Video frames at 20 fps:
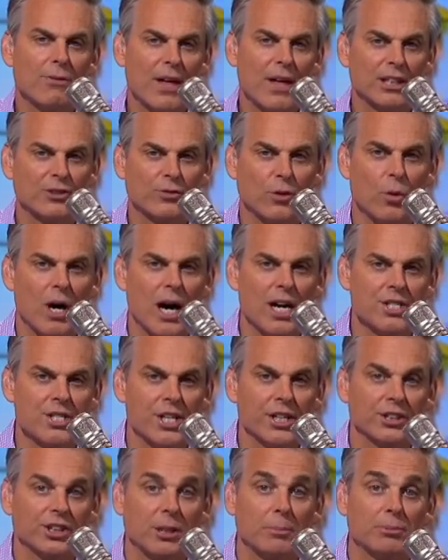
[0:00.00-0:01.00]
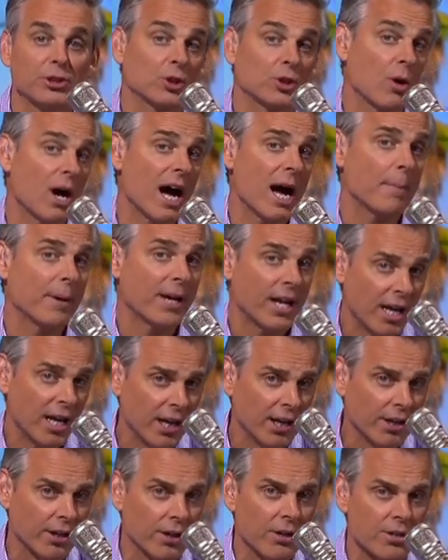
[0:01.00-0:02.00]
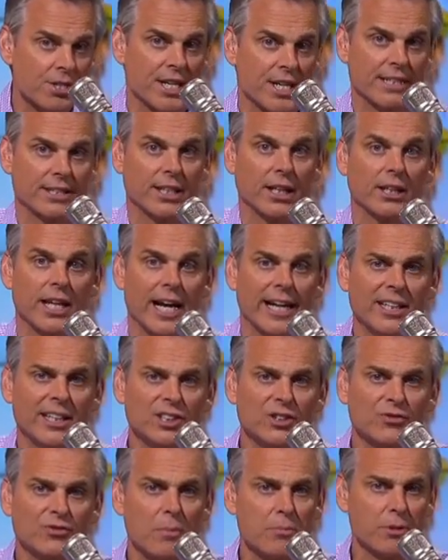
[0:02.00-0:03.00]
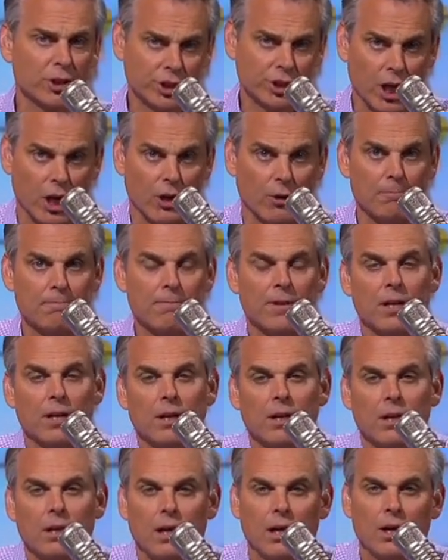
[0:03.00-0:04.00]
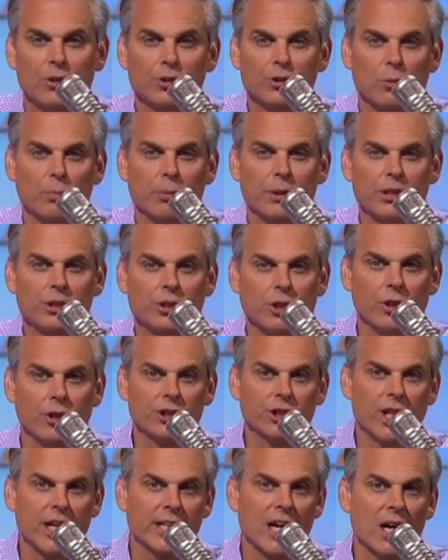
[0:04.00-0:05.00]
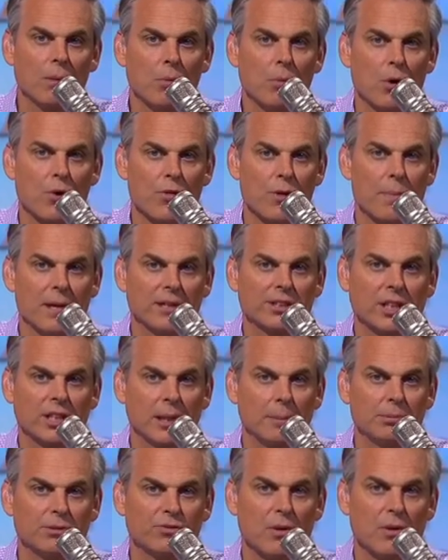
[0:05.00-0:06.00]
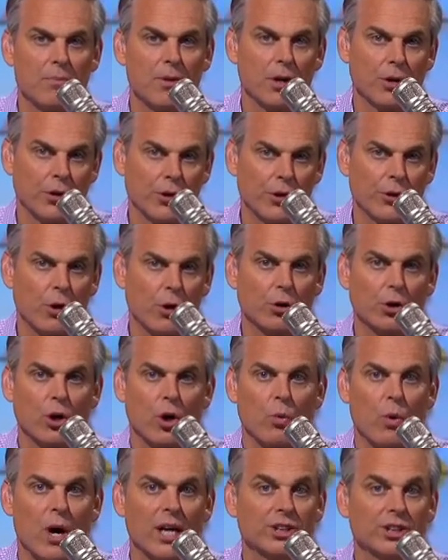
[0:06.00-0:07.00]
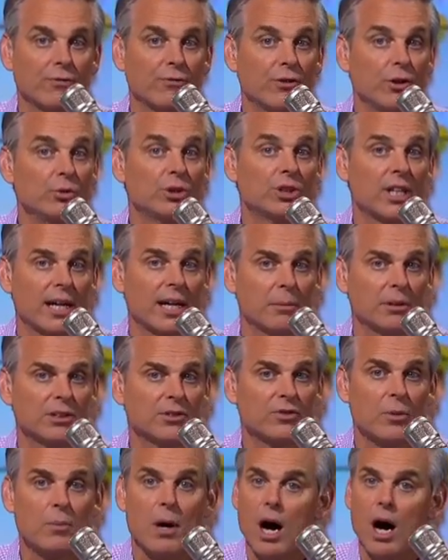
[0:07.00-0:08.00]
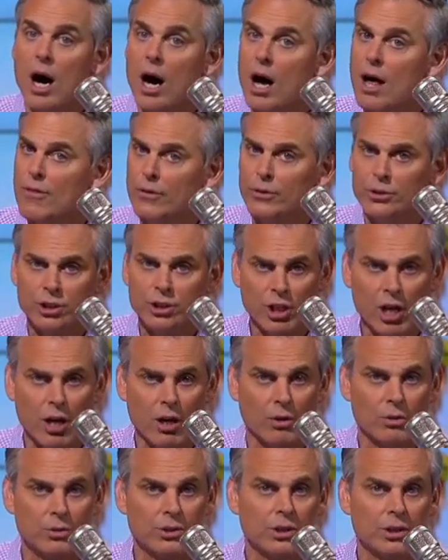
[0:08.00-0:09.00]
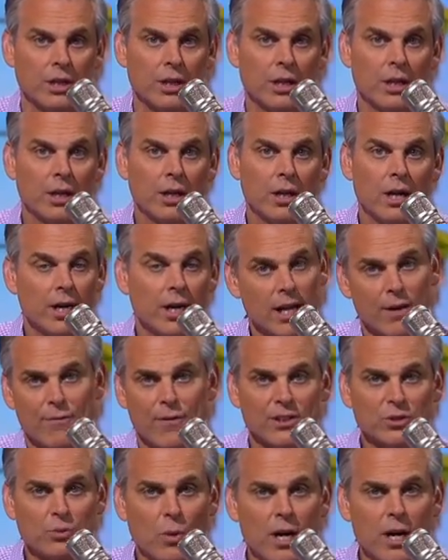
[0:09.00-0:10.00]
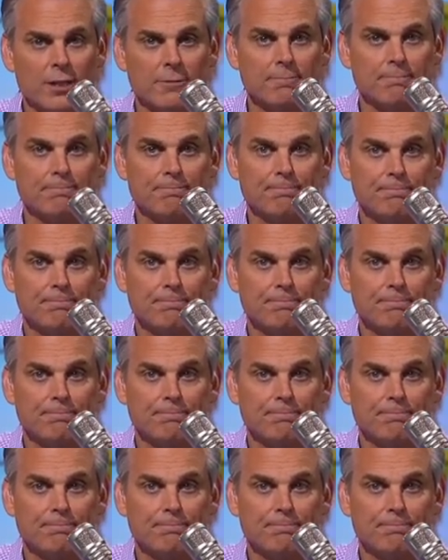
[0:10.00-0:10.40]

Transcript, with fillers: Thanks for watching. Subscribe here to get the latest from the show. Also, be sure to check out more of the best clips from The Herd or go watch a few segments from other shows on F S one.